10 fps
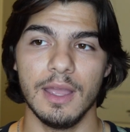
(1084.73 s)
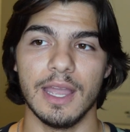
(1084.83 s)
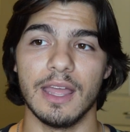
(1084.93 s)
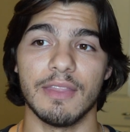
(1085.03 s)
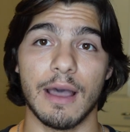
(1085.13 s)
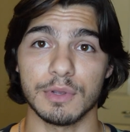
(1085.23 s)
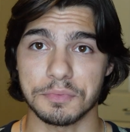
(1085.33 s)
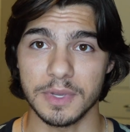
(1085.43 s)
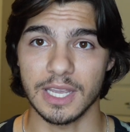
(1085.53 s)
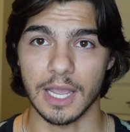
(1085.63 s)
And that was
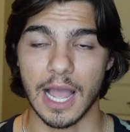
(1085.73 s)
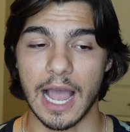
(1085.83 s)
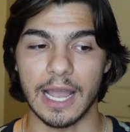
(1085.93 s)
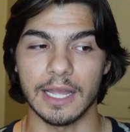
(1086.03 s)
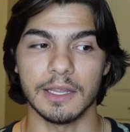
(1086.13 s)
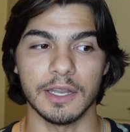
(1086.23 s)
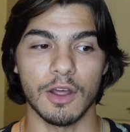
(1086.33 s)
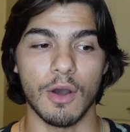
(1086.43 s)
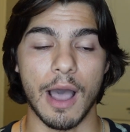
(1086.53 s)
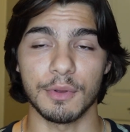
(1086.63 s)
me. I
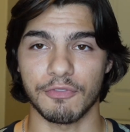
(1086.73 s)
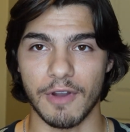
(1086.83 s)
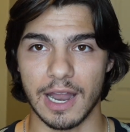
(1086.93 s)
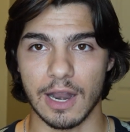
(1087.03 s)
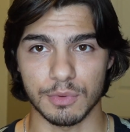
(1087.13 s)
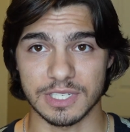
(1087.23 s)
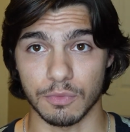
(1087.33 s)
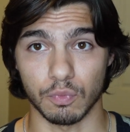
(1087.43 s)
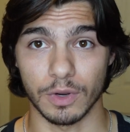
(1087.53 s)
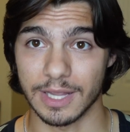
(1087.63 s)
was fine. I was
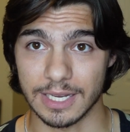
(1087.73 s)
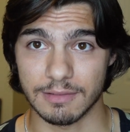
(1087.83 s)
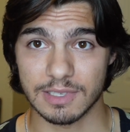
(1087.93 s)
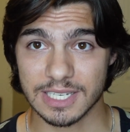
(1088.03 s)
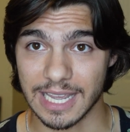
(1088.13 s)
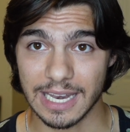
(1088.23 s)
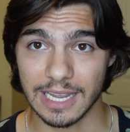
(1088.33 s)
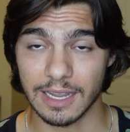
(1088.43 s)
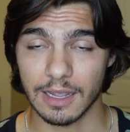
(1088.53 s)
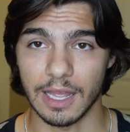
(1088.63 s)
really
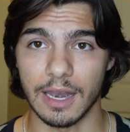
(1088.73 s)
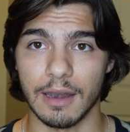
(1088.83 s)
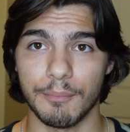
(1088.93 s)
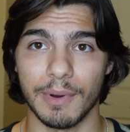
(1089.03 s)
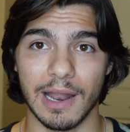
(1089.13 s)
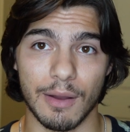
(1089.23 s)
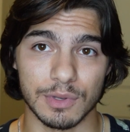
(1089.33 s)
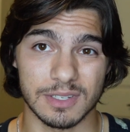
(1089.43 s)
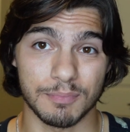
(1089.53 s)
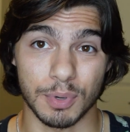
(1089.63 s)
skinny, but I
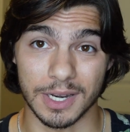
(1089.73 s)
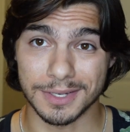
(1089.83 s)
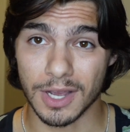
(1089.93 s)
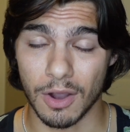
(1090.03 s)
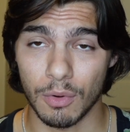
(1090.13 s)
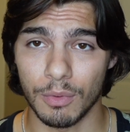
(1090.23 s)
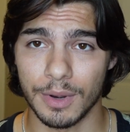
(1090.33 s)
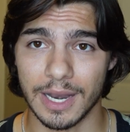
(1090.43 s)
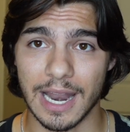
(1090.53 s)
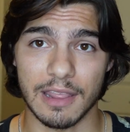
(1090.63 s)
was pretty
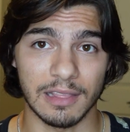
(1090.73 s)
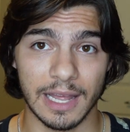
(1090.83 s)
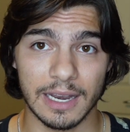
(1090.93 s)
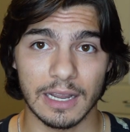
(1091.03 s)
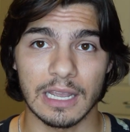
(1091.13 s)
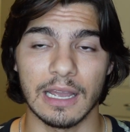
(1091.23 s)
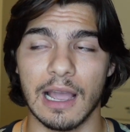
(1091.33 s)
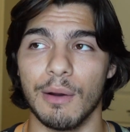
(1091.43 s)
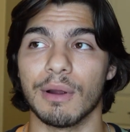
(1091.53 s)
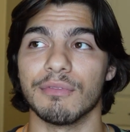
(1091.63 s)
toned and athletic.
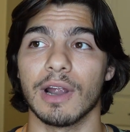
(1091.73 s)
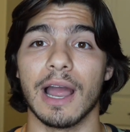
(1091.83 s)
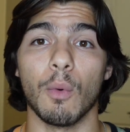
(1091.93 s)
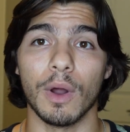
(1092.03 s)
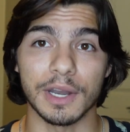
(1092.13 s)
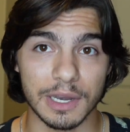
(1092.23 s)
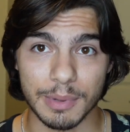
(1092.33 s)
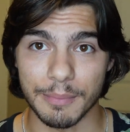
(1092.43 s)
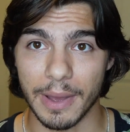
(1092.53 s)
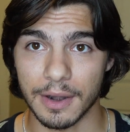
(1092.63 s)
However, I wanted to
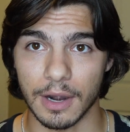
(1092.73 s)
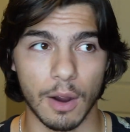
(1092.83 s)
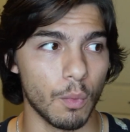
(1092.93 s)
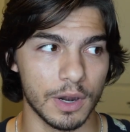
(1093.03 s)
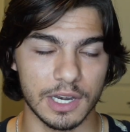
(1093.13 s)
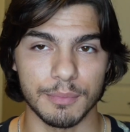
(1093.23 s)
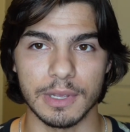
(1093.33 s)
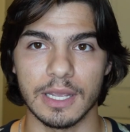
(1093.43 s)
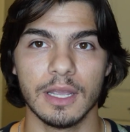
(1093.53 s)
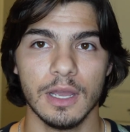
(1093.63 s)
be better. I wanted to
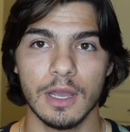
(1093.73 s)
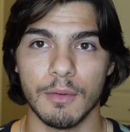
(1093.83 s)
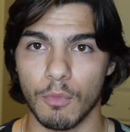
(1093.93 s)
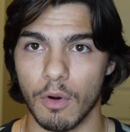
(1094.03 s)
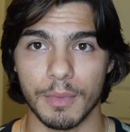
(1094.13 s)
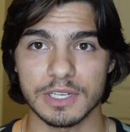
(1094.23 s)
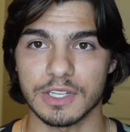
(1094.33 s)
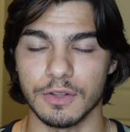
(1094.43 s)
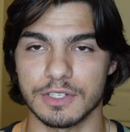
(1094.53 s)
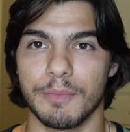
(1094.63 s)
be more
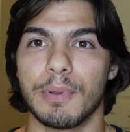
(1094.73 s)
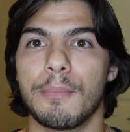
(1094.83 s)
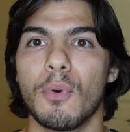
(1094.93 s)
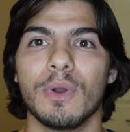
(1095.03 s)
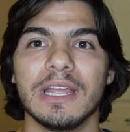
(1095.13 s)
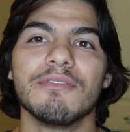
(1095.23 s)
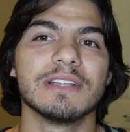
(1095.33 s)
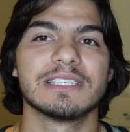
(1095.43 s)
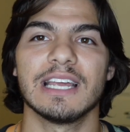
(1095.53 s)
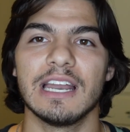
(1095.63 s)
muscular. Some people would
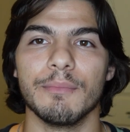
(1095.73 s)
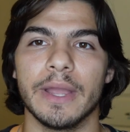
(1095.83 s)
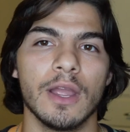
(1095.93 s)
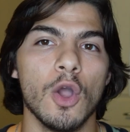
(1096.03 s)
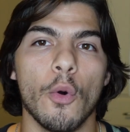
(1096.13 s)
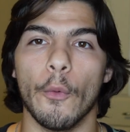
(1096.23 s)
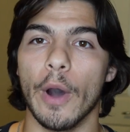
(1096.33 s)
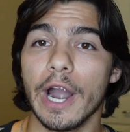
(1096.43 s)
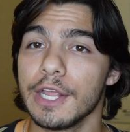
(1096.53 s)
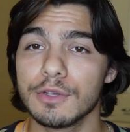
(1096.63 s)
even say to me,
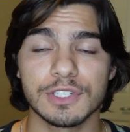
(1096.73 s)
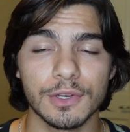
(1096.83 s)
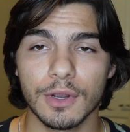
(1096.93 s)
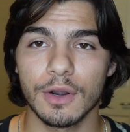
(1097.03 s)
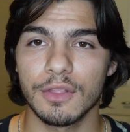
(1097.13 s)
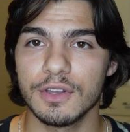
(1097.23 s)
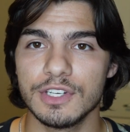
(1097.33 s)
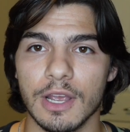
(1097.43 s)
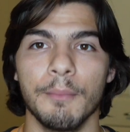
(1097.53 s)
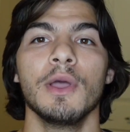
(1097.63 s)
why do you still go to the
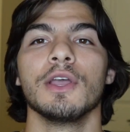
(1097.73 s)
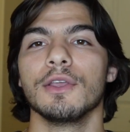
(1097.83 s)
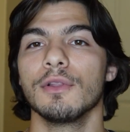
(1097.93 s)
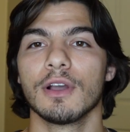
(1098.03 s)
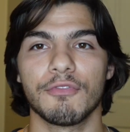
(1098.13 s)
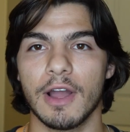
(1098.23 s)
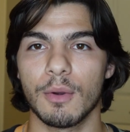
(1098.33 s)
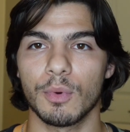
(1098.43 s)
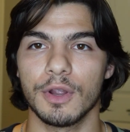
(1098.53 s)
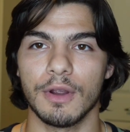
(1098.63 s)
gym? You look
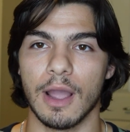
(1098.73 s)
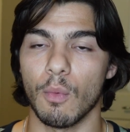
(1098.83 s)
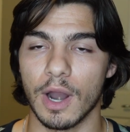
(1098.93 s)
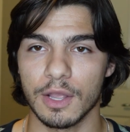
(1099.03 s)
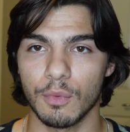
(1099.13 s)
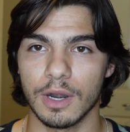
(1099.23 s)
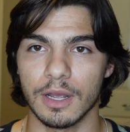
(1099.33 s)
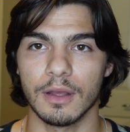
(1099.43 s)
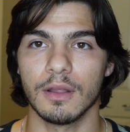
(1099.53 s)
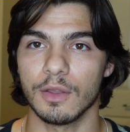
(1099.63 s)
fine where you're at. Why do you
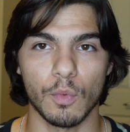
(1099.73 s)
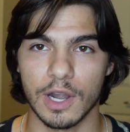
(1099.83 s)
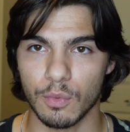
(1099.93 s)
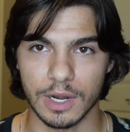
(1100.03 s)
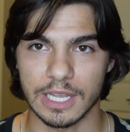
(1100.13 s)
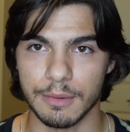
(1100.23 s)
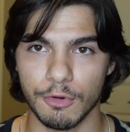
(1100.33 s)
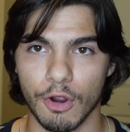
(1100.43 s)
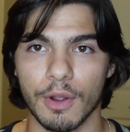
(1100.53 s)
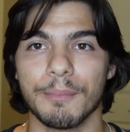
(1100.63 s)
want to keep
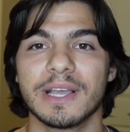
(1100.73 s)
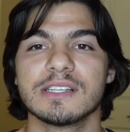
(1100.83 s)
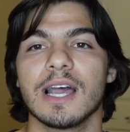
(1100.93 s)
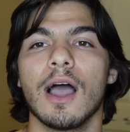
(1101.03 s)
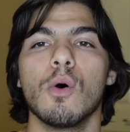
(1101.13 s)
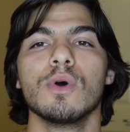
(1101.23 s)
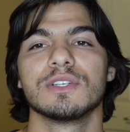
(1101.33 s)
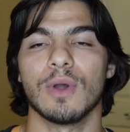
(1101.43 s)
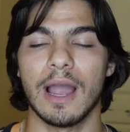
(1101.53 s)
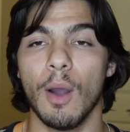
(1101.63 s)
growing? Because I
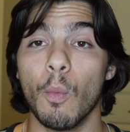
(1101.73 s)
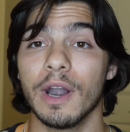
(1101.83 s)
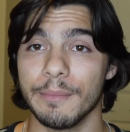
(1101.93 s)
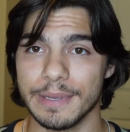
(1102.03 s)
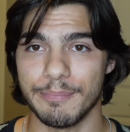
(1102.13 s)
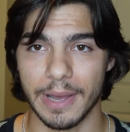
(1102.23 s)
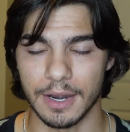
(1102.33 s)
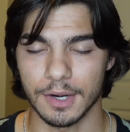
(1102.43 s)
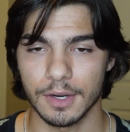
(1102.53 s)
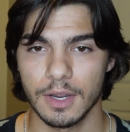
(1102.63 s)
want to be
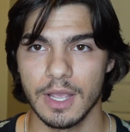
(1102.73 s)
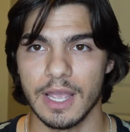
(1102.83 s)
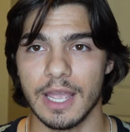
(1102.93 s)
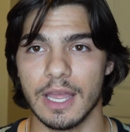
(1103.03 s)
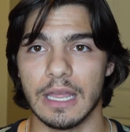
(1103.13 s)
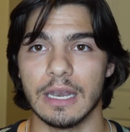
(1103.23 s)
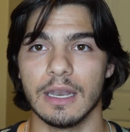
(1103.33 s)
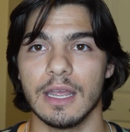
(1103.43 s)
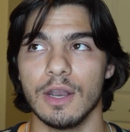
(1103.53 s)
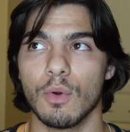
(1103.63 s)
better. And
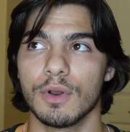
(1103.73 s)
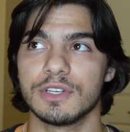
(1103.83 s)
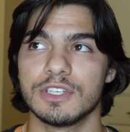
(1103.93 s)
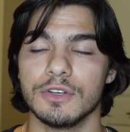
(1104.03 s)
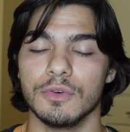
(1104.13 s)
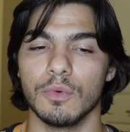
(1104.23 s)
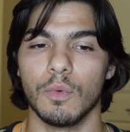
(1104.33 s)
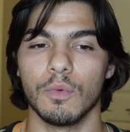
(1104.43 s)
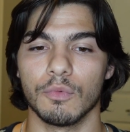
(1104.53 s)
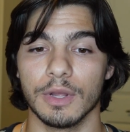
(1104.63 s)
in order to
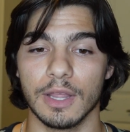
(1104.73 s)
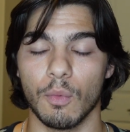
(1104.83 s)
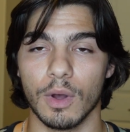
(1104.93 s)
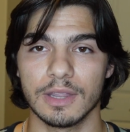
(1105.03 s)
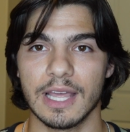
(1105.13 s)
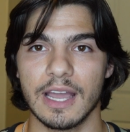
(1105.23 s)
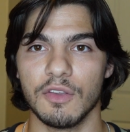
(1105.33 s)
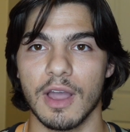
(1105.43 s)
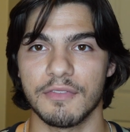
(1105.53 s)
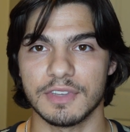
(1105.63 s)
really want that,
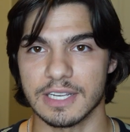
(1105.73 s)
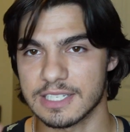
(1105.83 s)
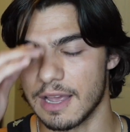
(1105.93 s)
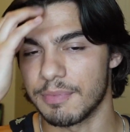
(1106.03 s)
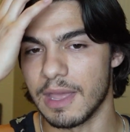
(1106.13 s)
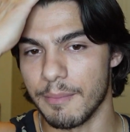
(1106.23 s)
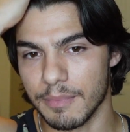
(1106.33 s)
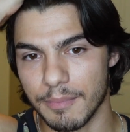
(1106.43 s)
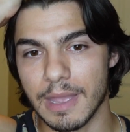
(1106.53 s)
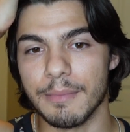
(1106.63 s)
you have to accept that
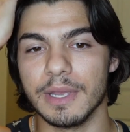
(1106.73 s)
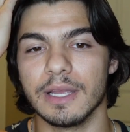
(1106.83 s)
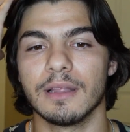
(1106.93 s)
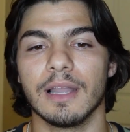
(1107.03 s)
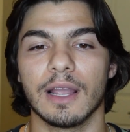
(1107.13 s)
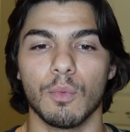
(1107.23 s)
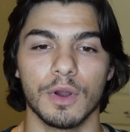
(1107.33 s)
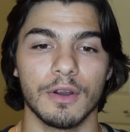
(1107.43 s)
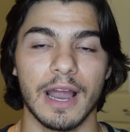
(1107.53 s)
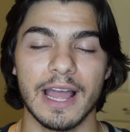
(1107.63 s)
maybe like
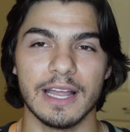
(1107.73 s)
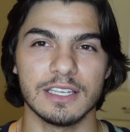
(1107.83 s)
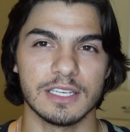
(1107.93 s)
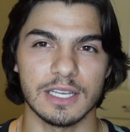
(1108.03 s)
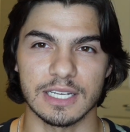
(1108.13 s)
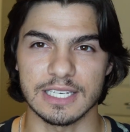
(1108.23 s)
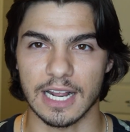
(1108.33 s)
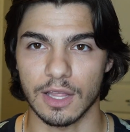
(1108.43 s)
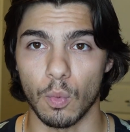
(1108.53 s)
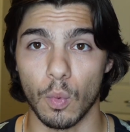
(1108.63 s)
where you're at isn't
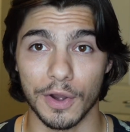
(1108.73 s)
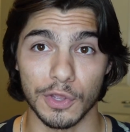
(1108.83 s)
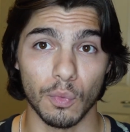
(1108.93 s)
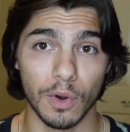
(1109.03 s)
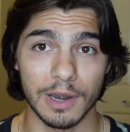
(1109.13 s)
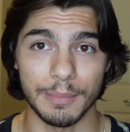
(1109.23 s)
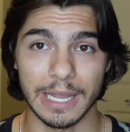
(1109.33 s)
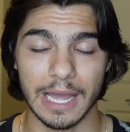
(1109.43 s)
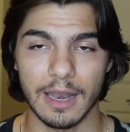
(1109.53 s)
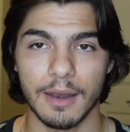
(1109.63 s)
exactly where you want to be
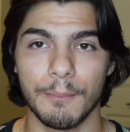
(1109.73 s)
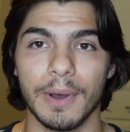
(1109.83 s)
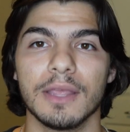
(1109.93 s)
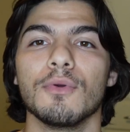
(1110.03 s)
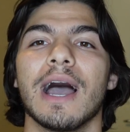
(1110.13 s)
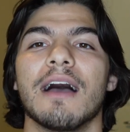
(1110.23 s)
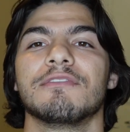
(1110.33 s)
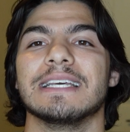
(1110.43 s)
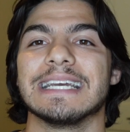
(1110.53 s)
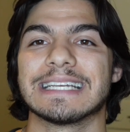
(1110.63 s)
at, but you have
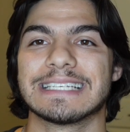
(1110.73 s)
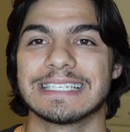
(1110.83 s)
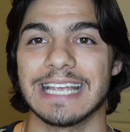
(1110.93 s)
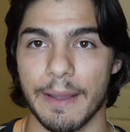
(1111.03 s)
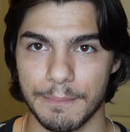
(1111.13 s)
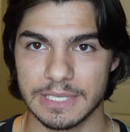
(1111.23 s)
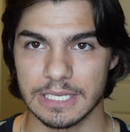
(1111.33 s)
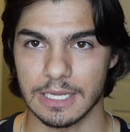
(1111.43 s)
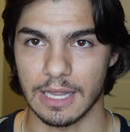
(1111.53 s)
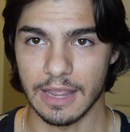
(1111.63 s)
to
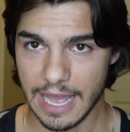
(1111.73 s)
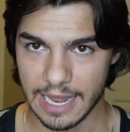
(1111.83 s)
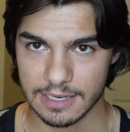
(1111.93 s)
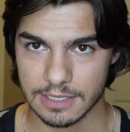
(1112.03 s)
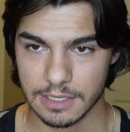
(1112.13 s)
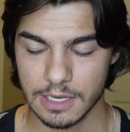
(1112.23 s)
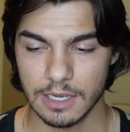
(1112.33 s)
accept that.